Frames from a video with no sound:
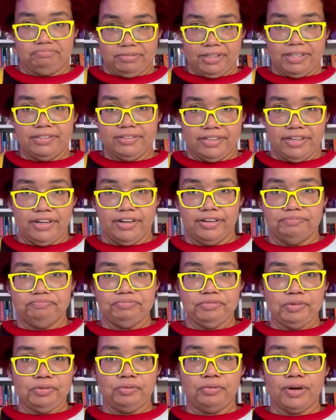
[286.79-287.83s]
in there
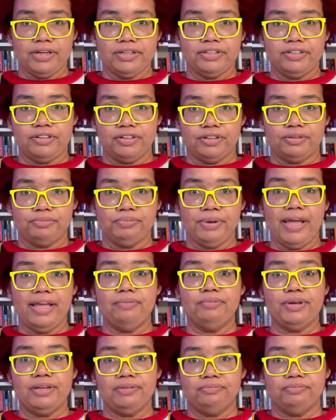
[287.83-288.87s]
what your
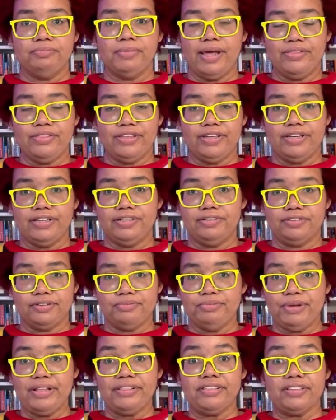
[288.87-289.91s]
payment method or
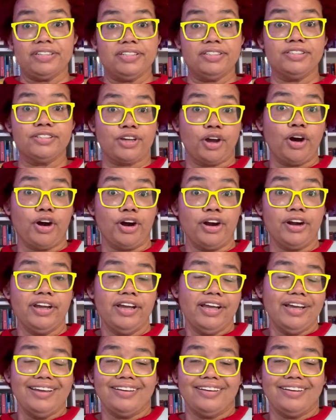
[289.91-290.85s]
methods are.